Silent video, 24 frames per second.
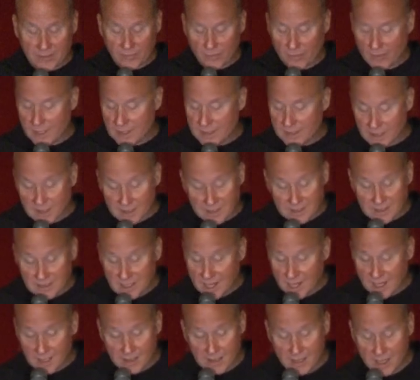for us. It is
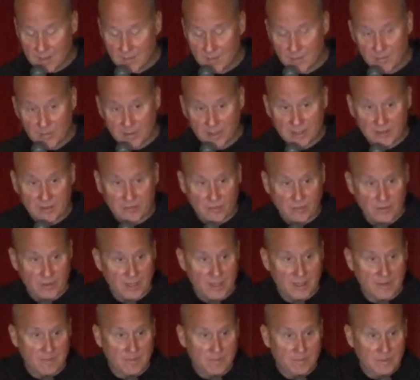not commonplace for
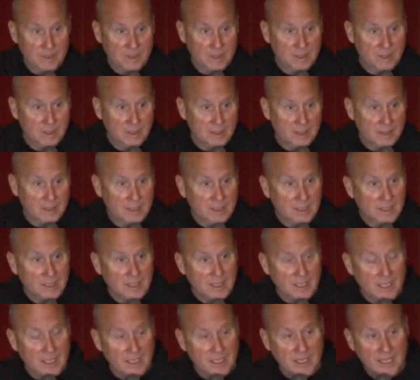them.
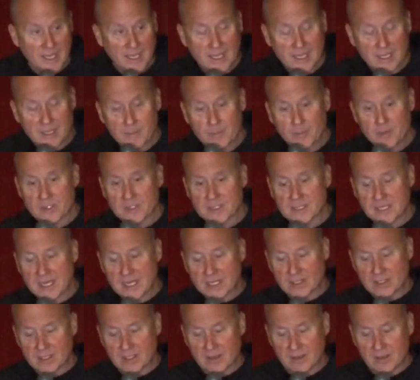And I had a
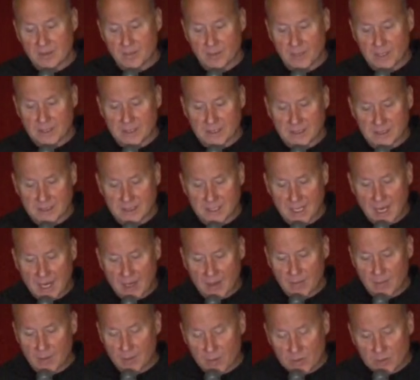procession of the Blessed
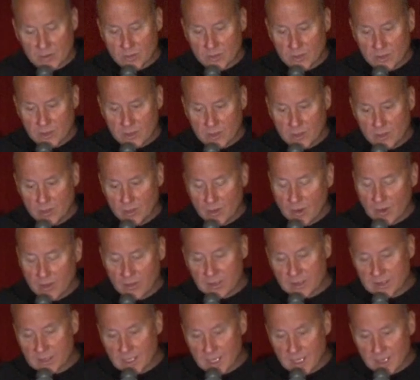Sacrament, which we do all
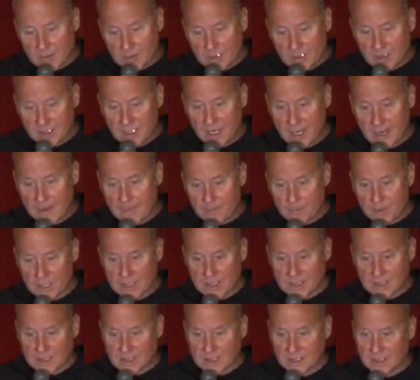the time on
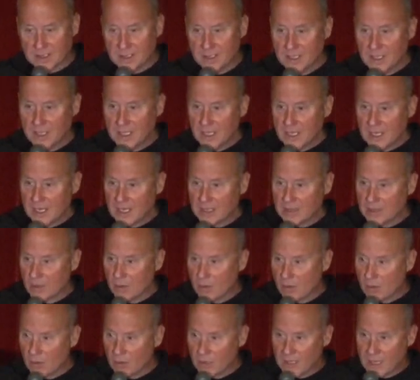campus and at the
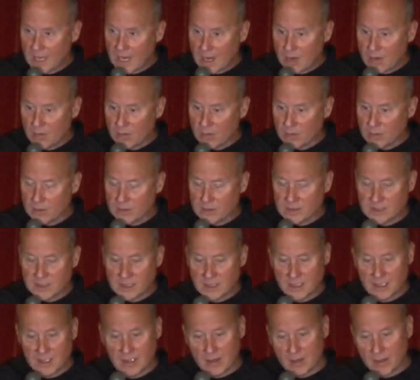holy hours
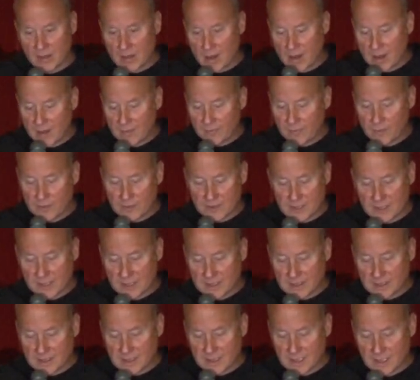and at our
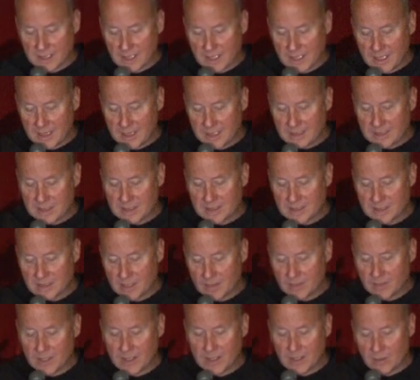conferences. Again, this is
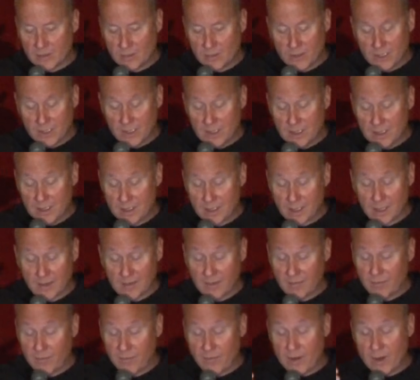something that we uh,
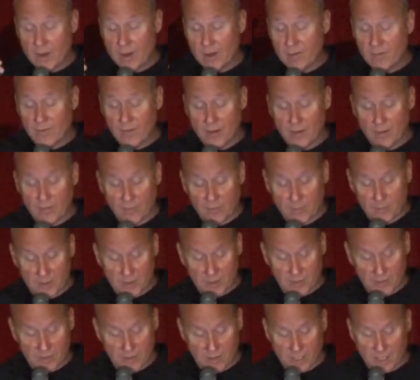very, very
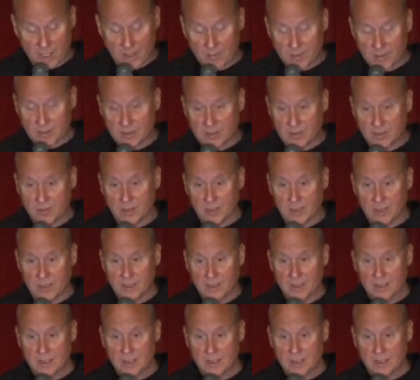familiar and common to me.